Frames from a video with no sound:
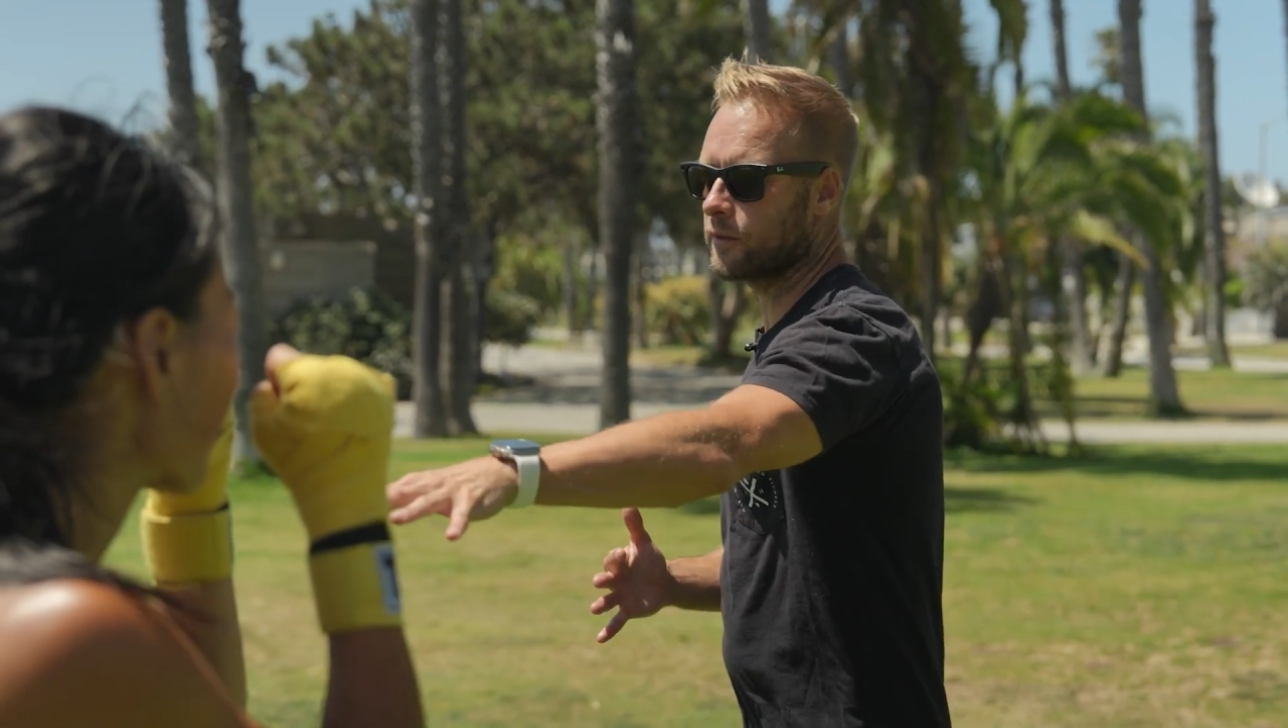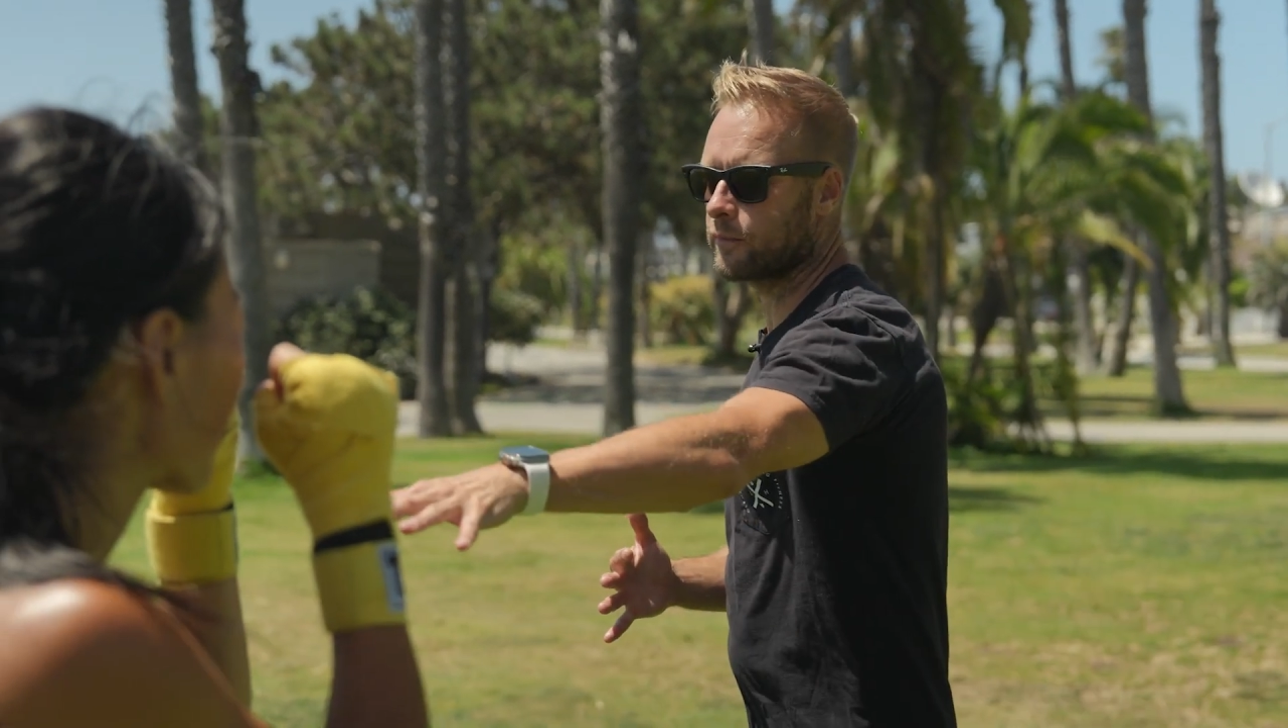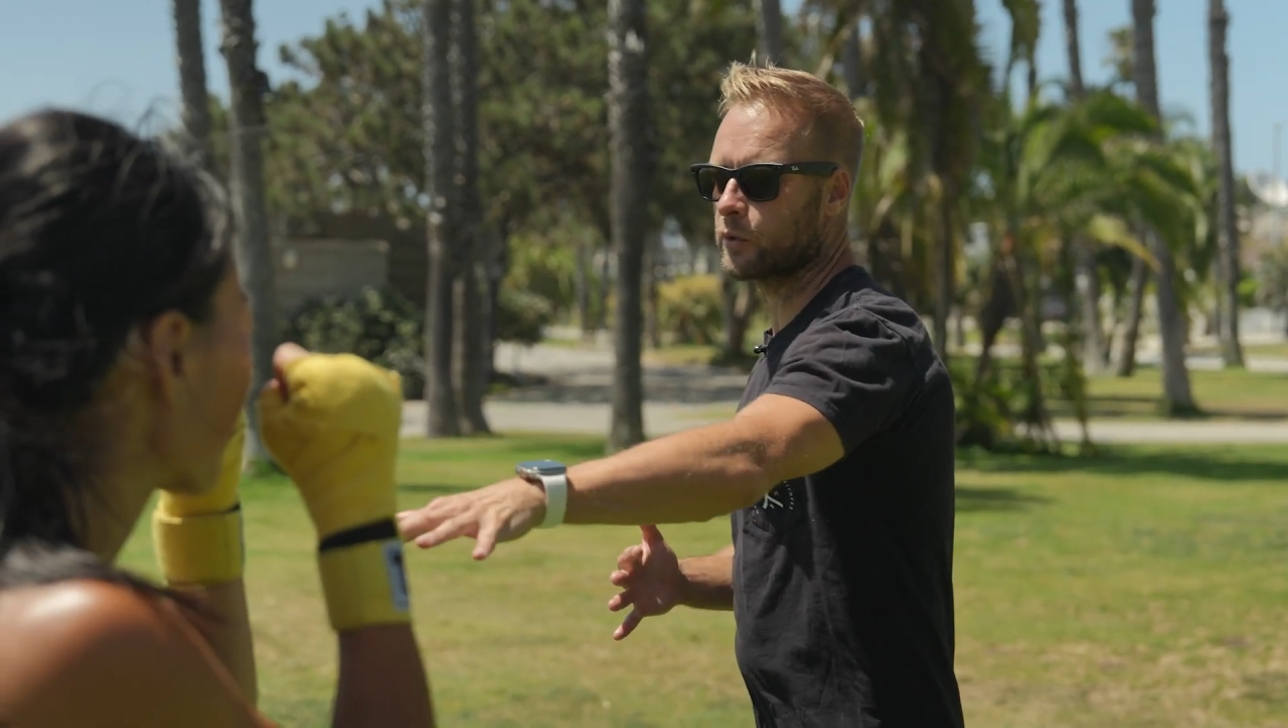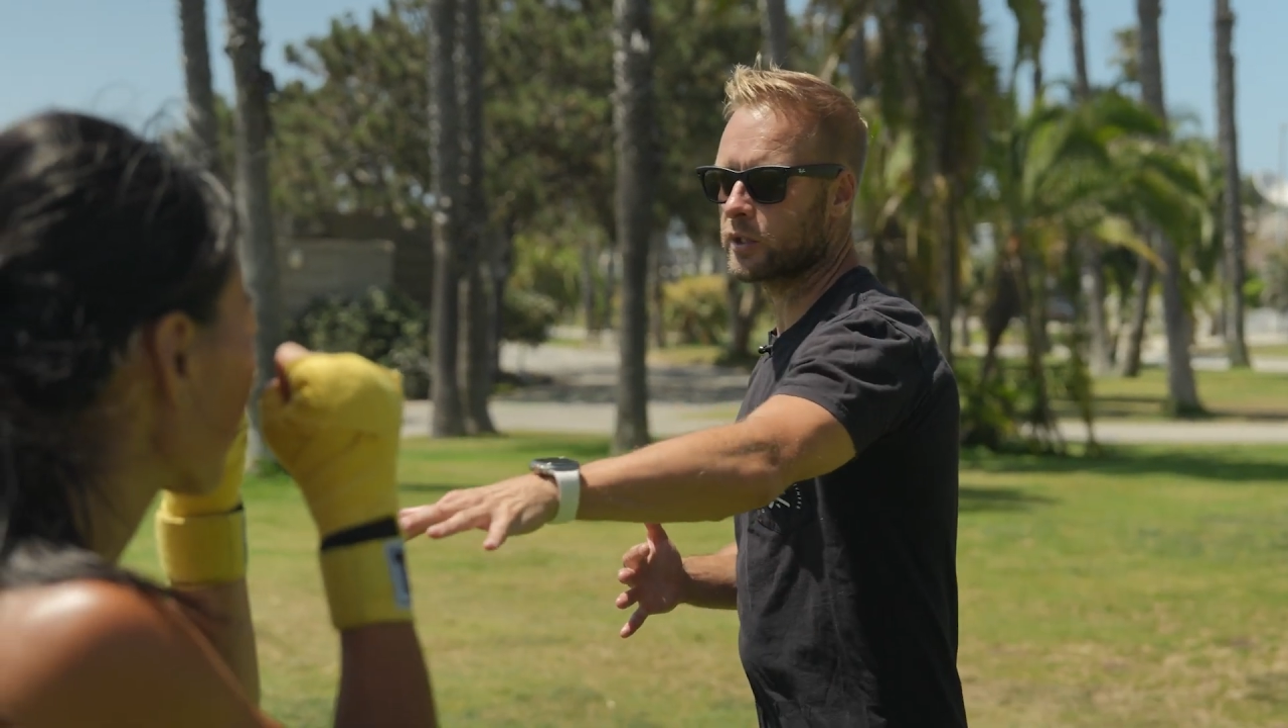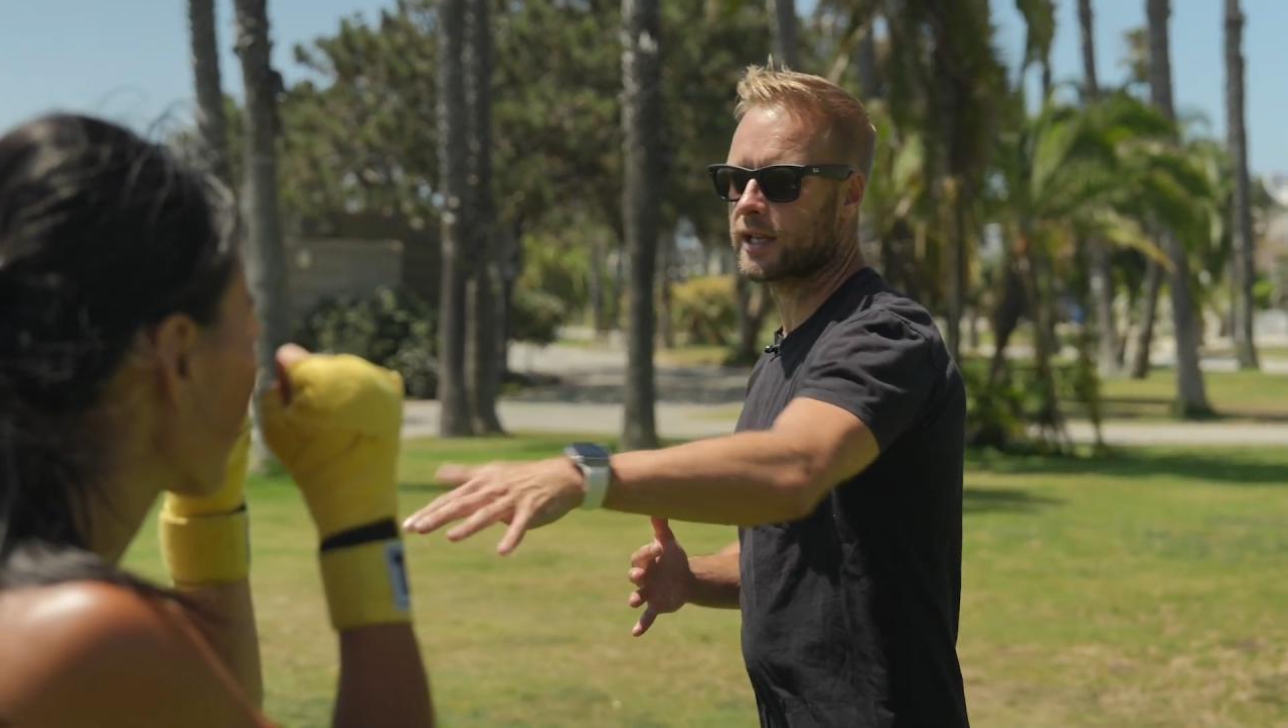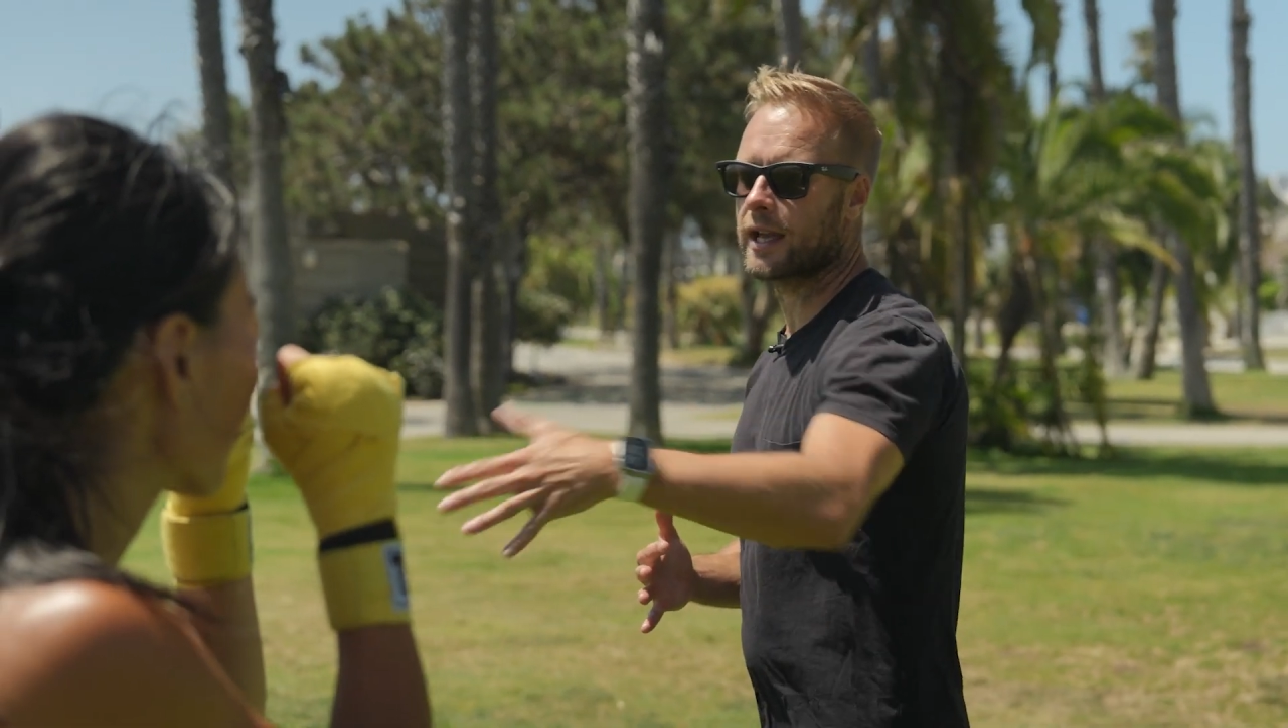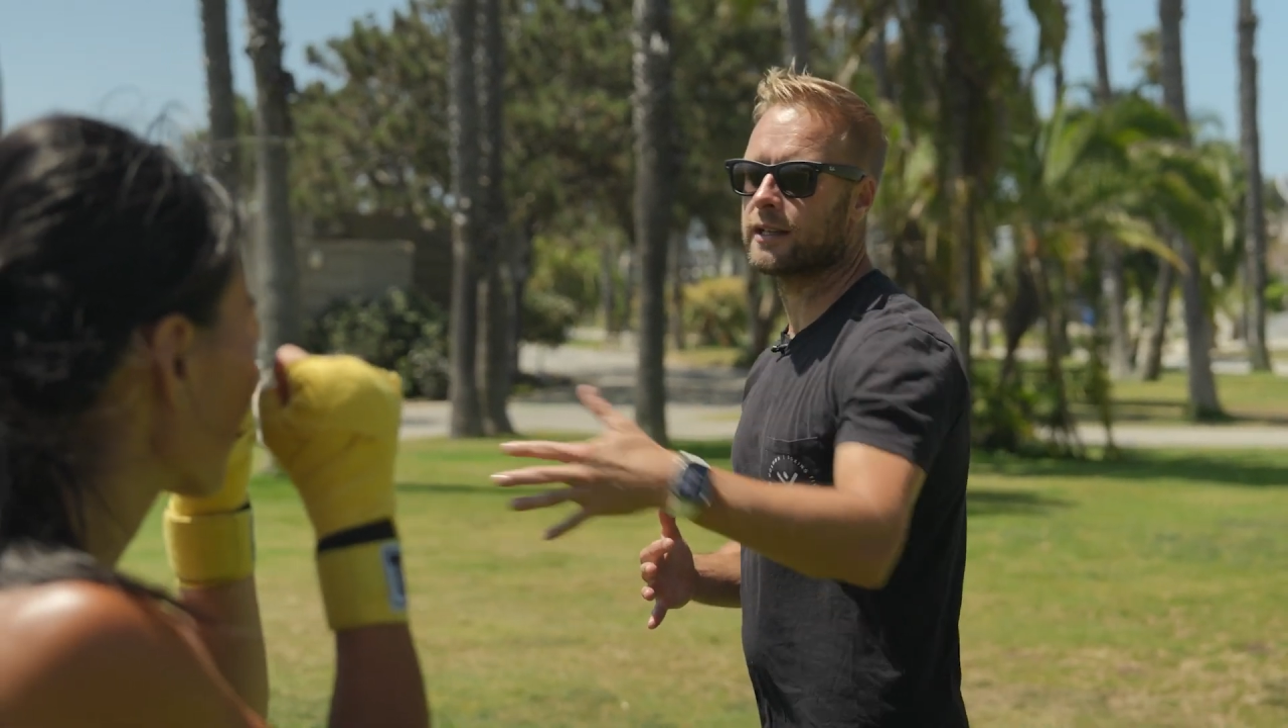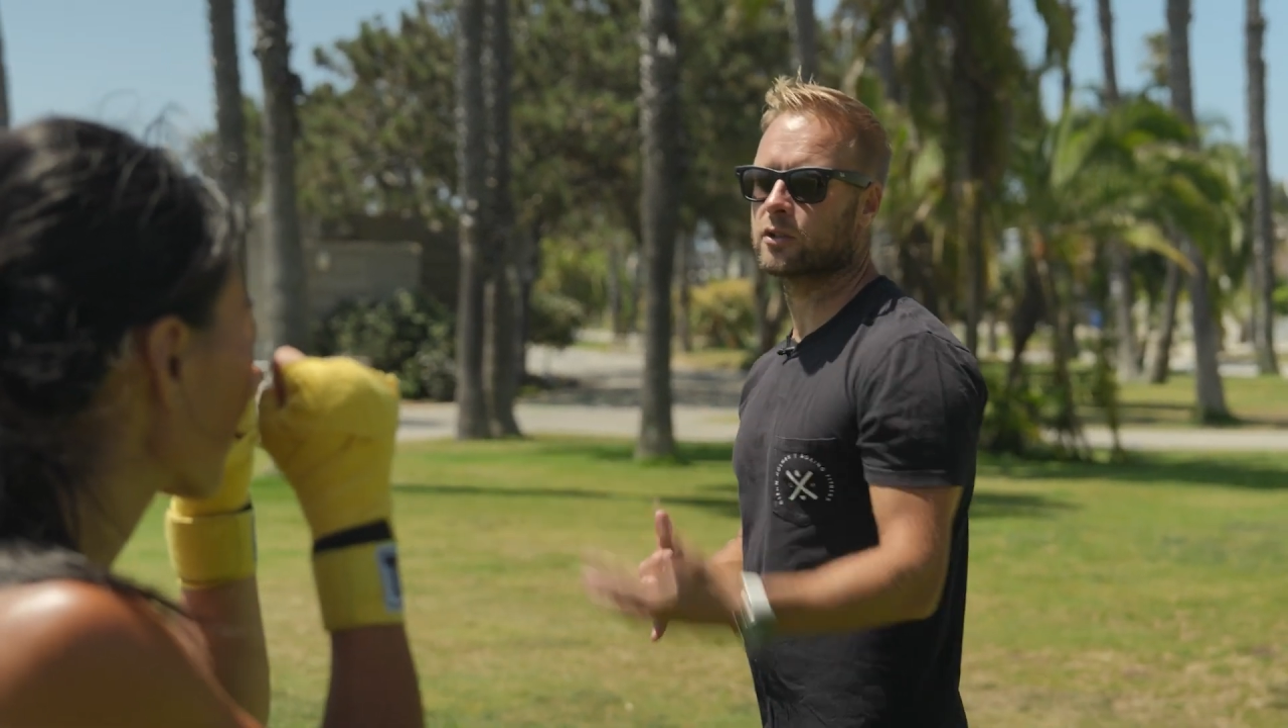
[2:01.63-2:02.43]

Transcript: front side.